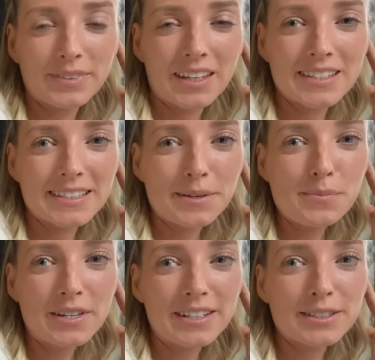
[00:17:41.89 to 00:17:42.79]

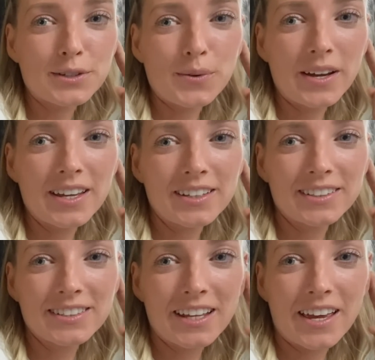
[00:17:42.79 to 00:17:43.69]
Someone is quite
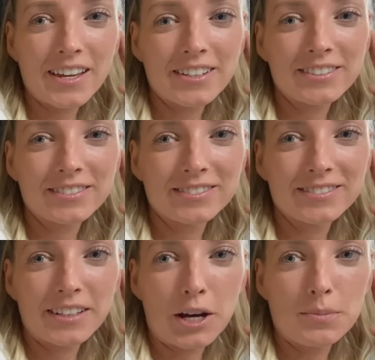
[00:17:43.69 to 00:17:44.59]
content
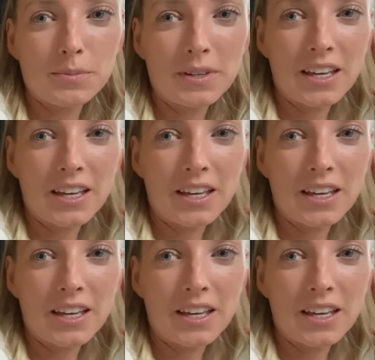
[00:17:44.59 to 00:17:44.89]
helping me